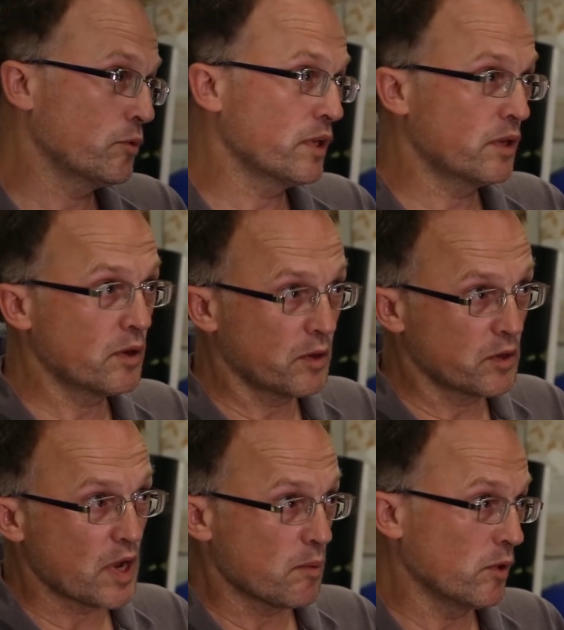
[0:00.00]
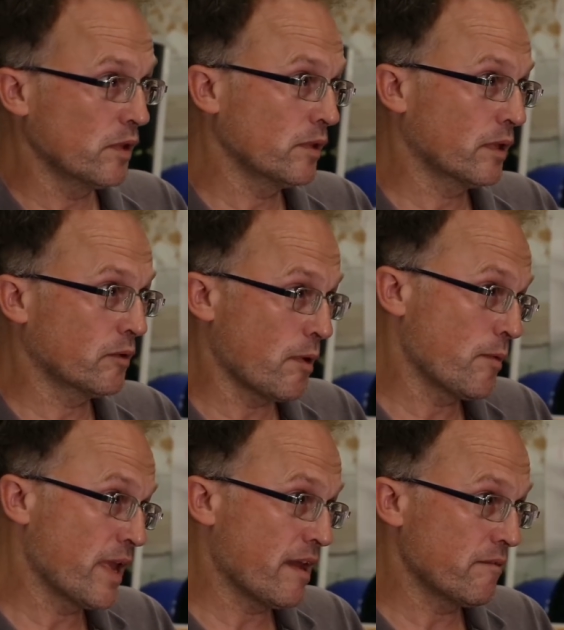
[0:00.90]
we double
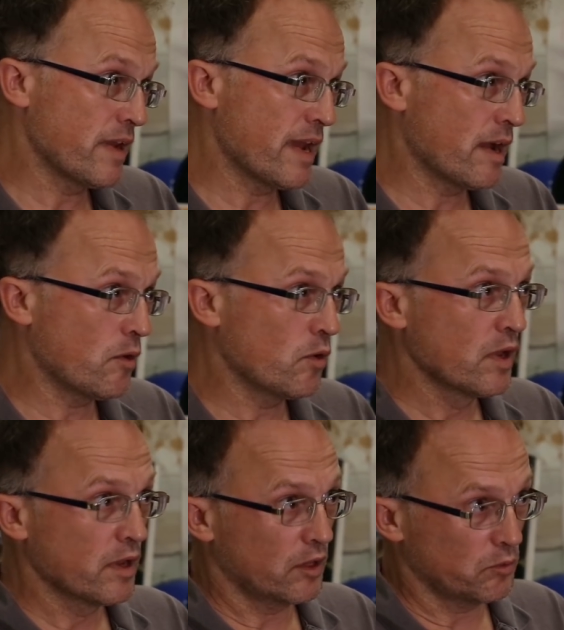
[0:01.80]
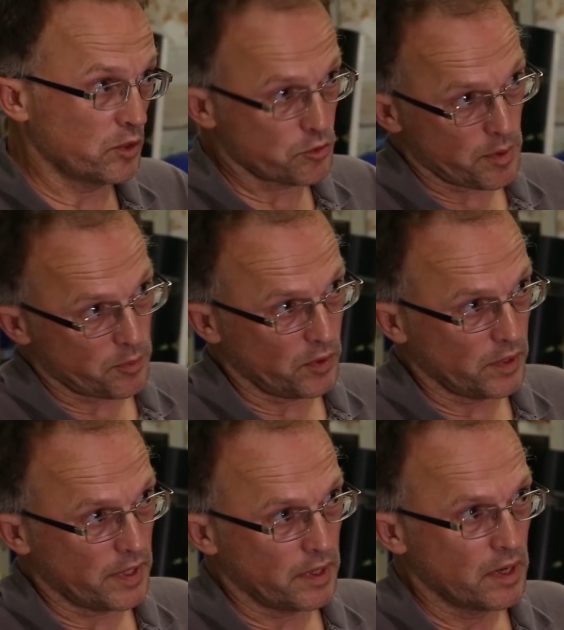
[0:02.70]
what we have now, as we
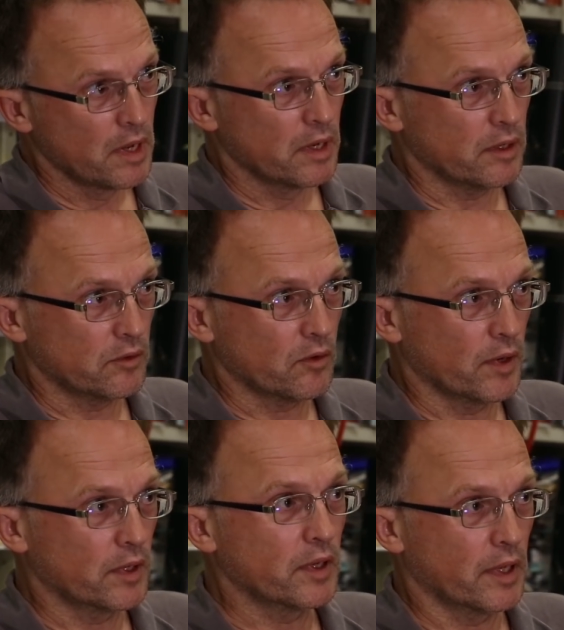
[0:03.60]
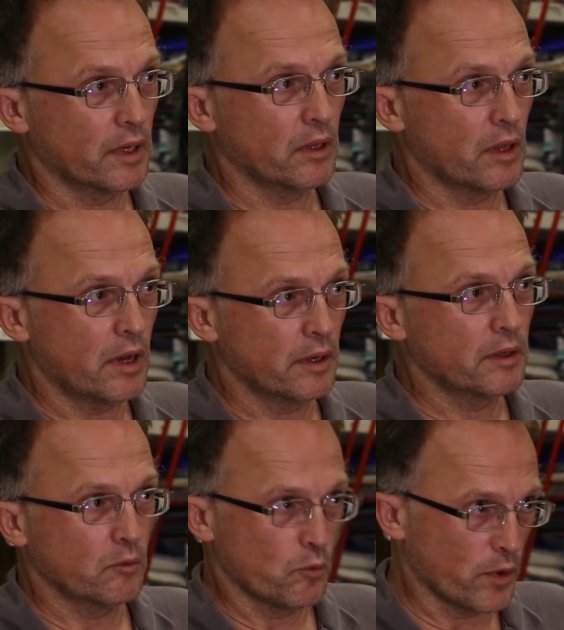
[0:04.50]
triple it, it's going to get a lot
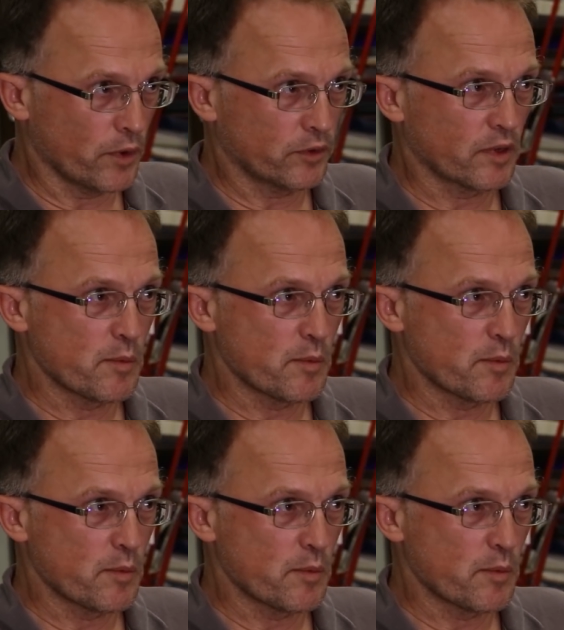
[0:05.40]
worse.